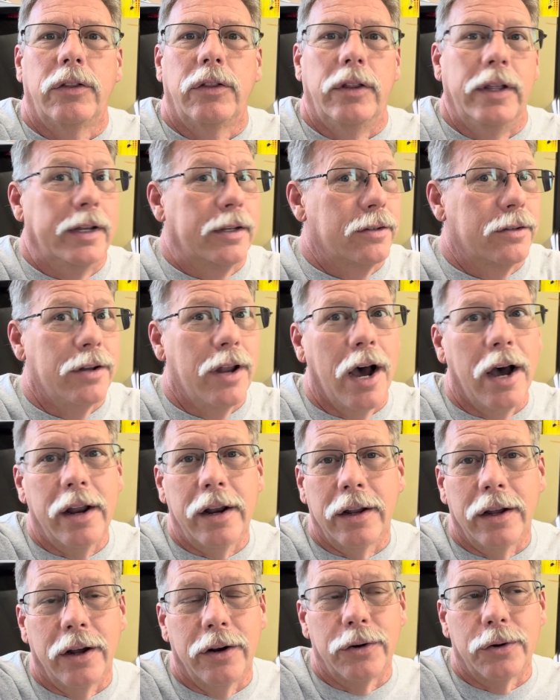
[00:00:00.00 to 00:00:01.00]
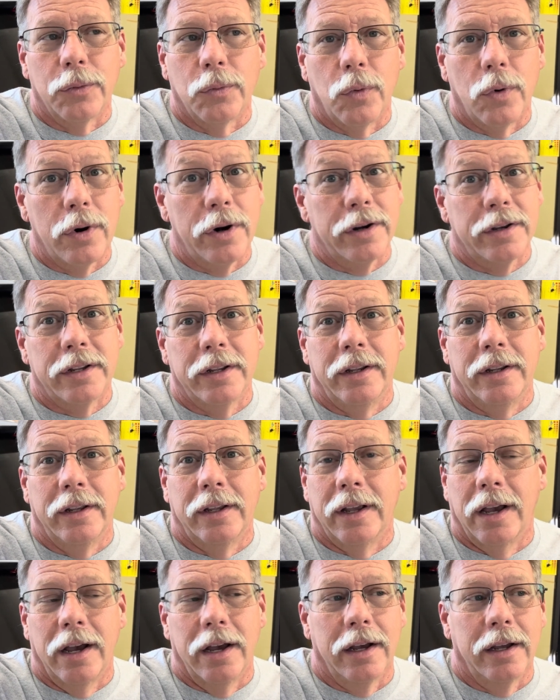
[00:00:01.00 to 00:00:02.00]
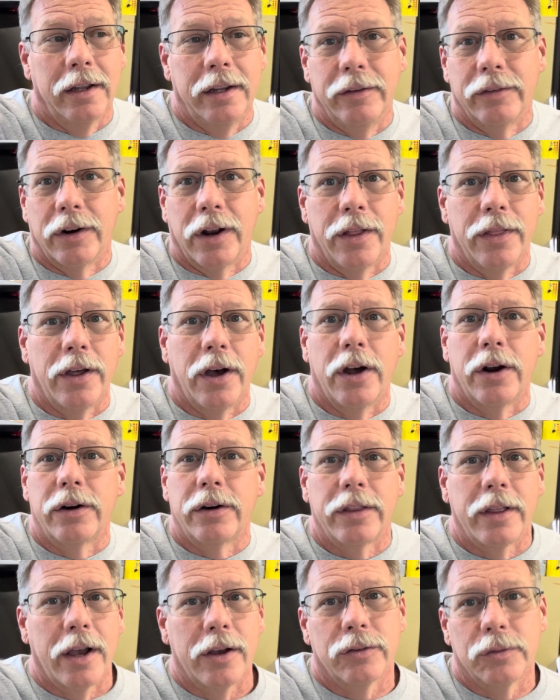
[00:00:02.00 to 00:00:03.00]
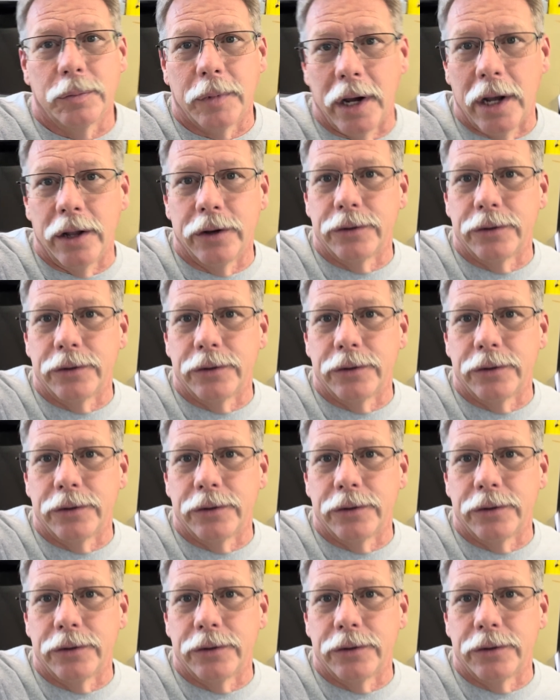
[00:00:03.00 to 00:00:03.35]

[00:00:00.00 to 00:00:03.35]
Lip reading: It's not under warranty, even on the 100,000 mile